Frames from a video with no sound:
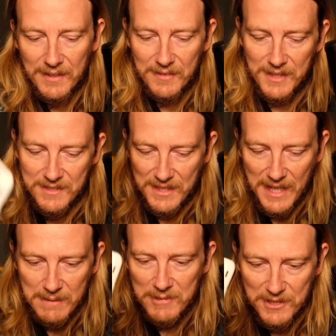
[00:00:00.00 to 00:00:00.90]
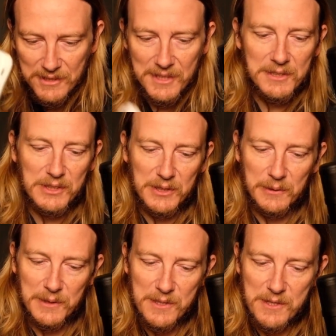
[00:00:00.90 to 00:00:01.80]
these GameSir
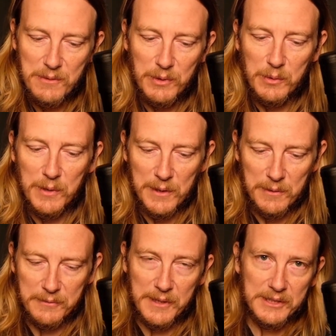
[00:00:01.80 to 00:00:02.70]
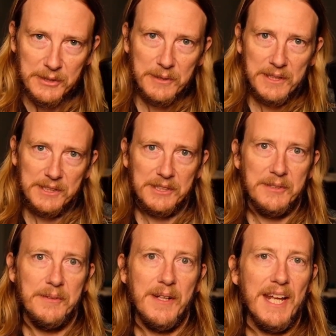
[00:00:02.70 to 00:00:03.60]
controllers will work with RetroArch
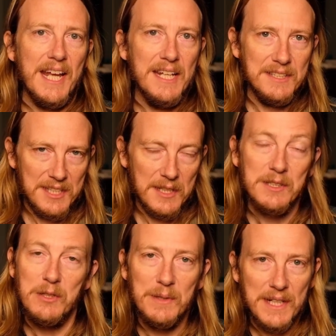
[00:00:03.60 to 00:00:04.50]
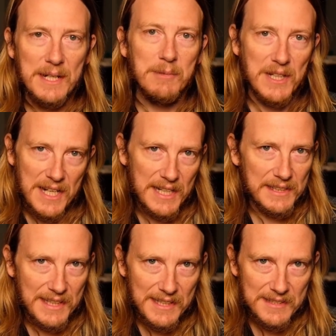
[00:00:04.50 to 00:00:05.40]
until you enable
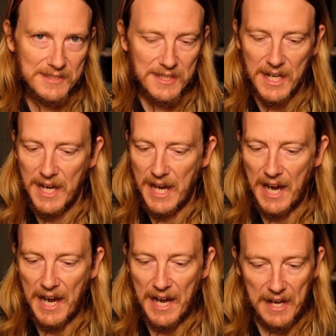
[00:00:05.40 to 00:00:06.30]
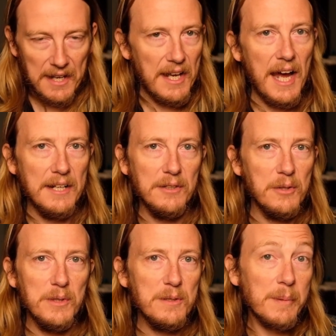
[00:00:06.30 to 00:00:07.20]
hotkeys. I don't know
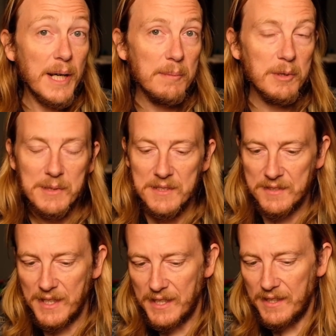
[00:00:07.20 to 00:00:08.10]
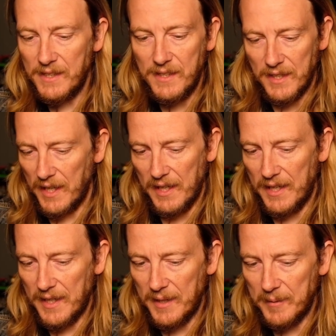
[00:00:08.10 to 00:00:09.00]
what the problem is there.
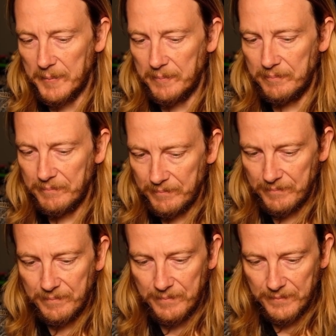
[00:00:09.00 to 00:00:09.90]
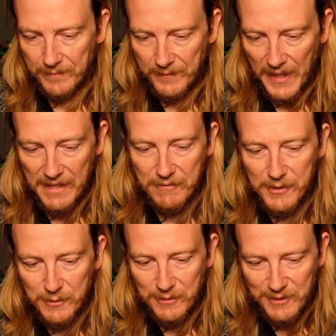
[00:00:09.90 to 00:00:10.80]
If
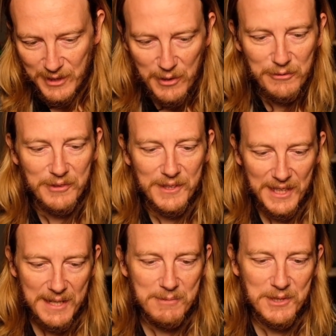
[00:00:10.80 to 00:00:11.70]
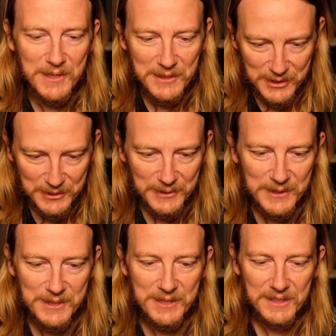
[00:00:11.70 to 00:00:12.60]
you go for the GameSir
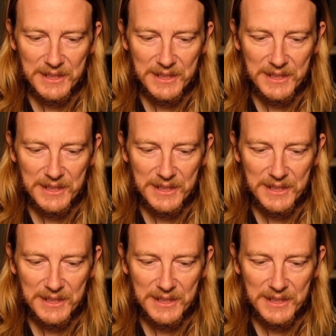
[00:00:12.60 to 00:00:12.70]
controllers,